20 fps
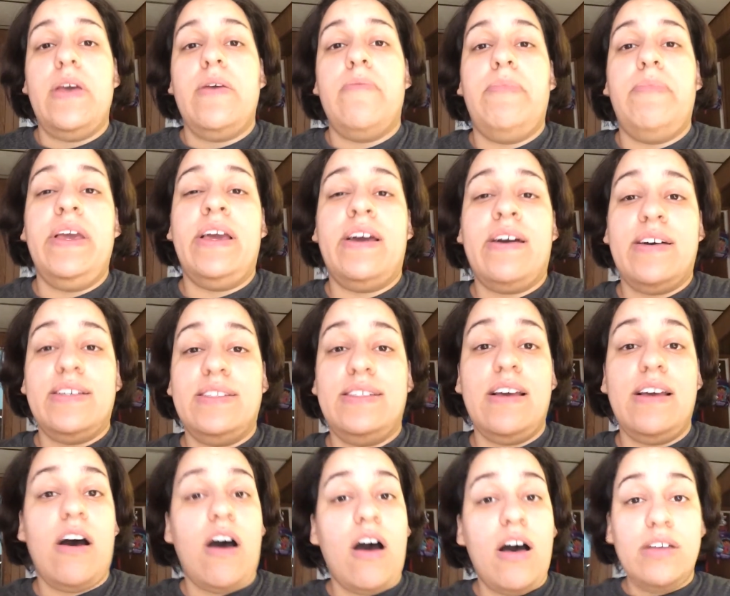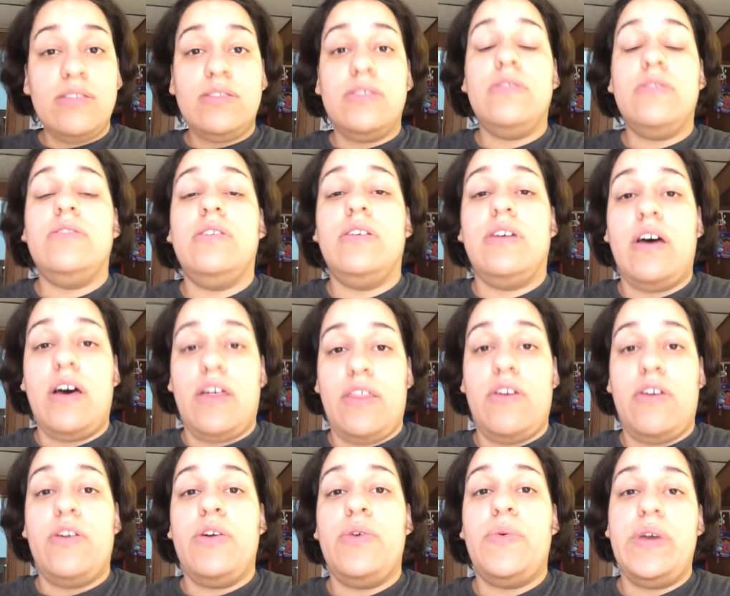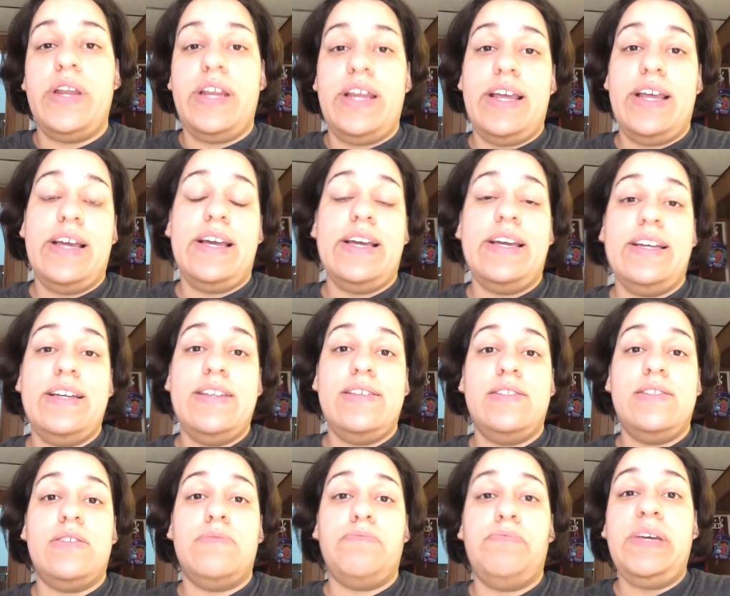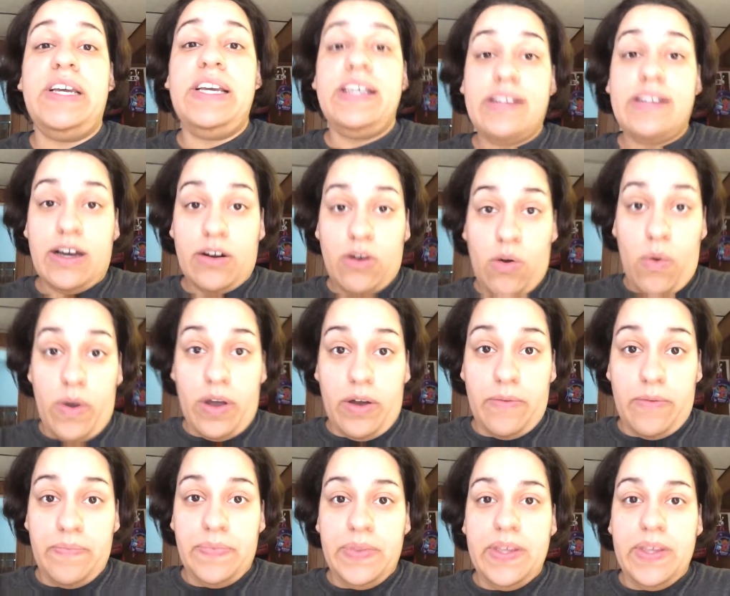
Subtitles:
because the other ingredient is peanut oil.